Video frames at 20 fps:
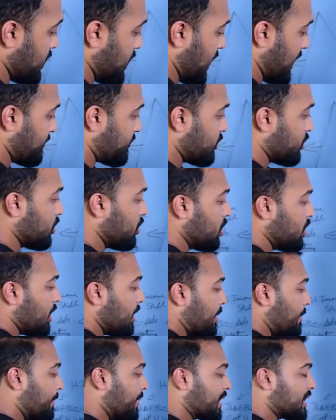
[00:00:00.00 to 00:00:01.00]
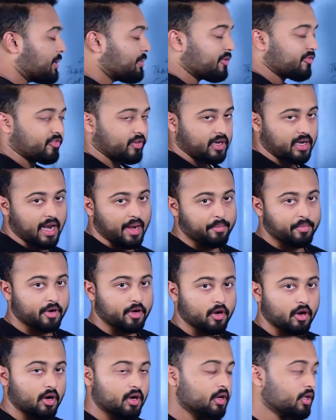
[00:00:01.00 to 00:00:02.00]
If you become a
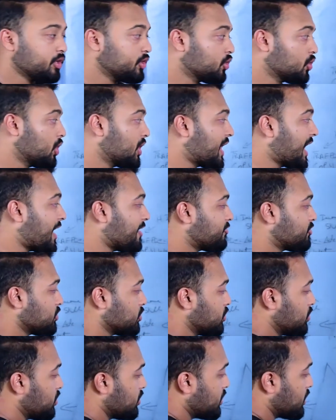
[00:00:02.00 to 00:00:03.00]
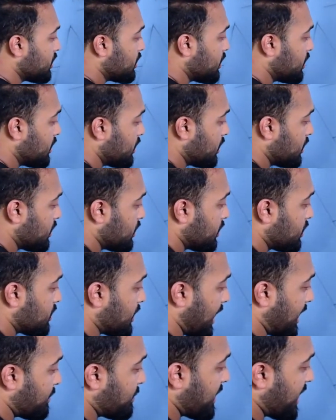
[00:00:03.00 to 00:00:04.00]
freelancepreneur, you don't have to
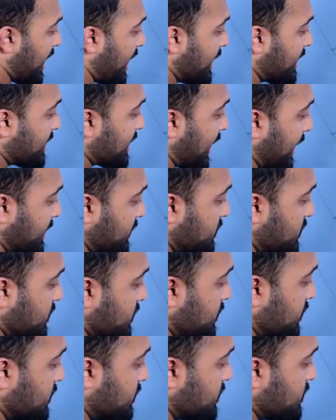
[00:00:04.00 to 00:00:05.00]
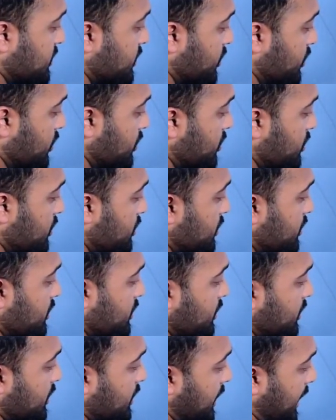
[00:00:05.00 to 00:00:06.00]
run behind clients. This is you.
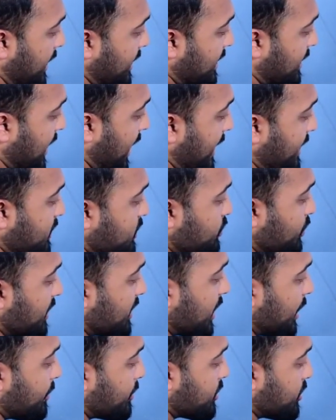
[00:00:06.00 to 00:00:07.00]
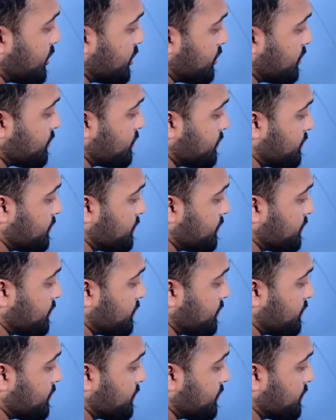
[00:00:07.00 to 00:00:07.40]
And clients will come to you.